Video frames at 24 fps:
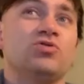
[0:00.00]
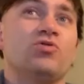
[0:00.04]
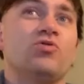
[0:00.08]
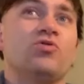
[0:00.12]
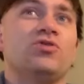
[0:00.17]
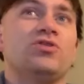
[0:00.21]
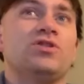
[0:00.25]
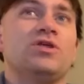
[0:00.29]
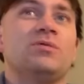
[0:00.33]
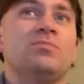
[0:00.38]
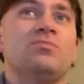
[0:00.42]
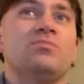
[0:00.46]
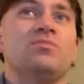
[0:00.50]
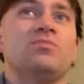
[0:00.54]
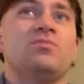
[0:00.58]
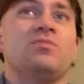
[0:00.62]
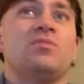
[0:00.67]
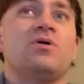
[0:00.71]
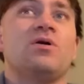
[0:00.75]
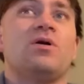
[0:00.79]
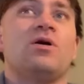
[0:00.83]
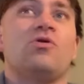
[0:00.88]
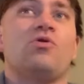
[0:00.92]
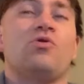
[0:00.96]
on the
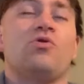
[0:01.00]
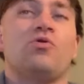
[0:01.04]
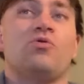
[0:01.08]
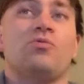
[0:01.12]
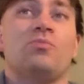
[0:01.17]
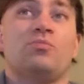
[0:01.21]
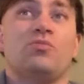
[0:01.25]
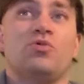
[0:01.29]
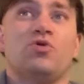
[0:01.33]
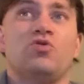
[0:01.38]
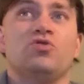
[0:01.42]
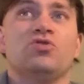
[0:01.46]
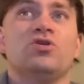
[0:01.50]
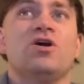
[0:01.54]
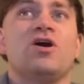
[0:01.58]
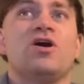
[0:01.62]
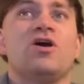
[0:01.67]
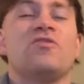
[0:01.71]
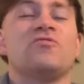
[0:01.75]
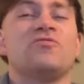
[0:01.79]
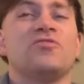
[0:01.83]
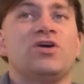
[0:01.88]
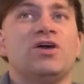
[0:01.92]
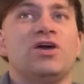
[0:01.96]
moon
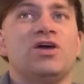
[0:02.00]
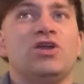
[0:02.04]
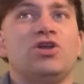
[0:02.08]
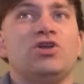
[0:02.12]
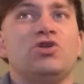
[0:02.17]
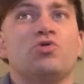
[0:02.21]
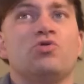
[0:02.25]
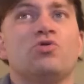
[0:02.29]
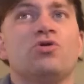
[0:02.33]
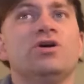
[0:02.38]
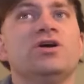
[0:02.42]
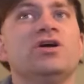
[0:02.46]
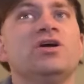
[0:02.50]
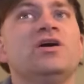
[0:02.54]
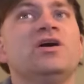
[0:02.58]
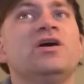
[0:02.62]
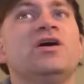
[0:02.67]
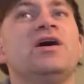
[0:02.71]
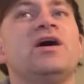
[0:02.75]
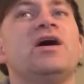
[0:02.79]
of Endor,